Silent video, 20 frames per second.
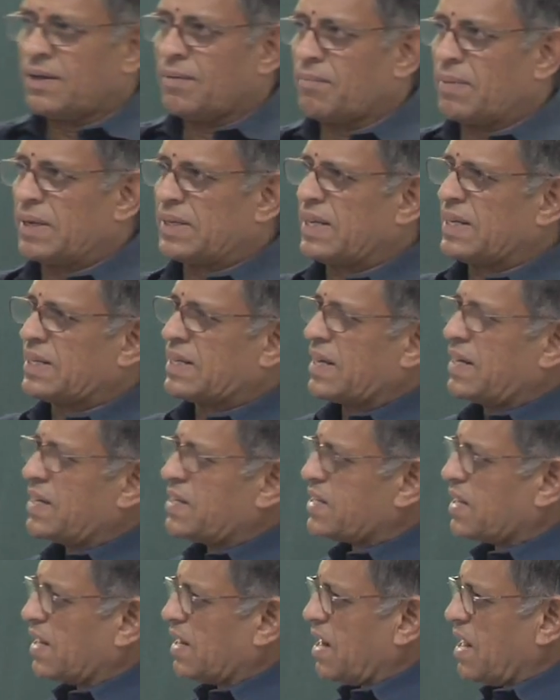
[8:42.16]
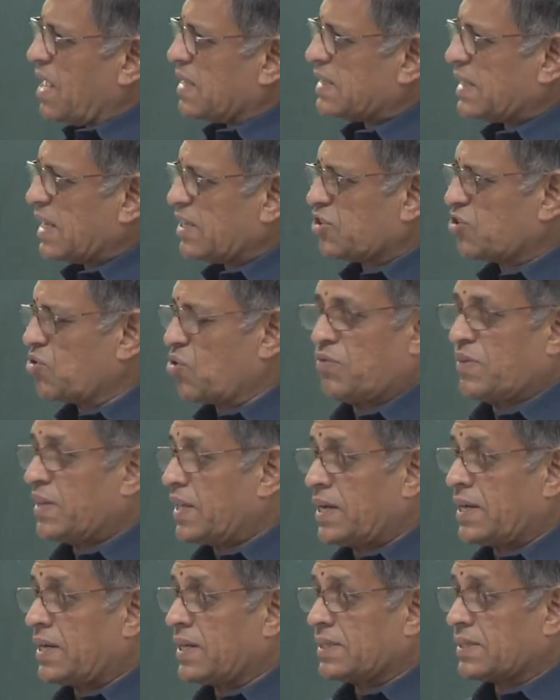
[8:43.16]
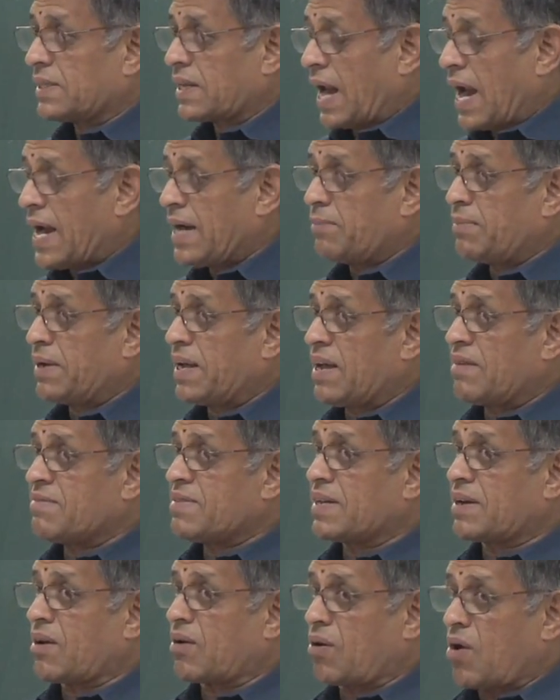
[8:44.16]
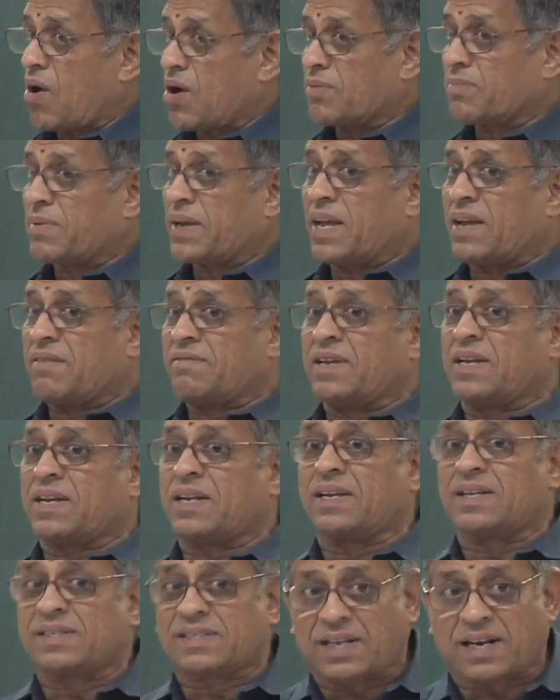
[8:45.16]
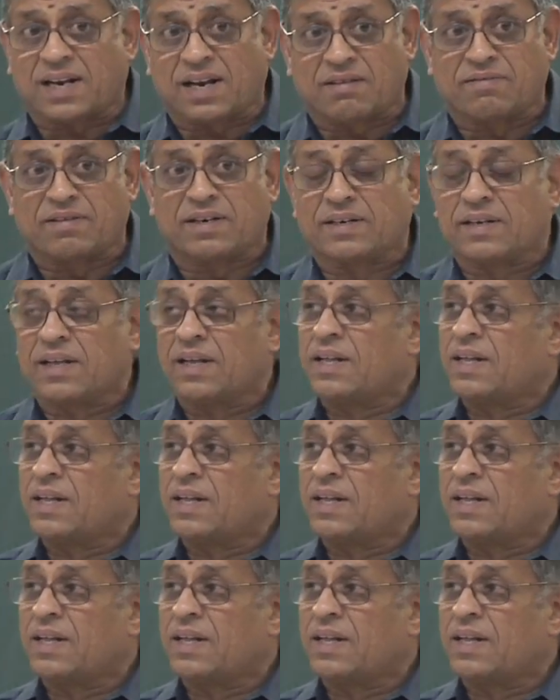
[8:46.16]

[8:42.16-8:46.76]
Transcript: but the traditional law says no, whether it is the right behavior or wrong behavior is irrelevant.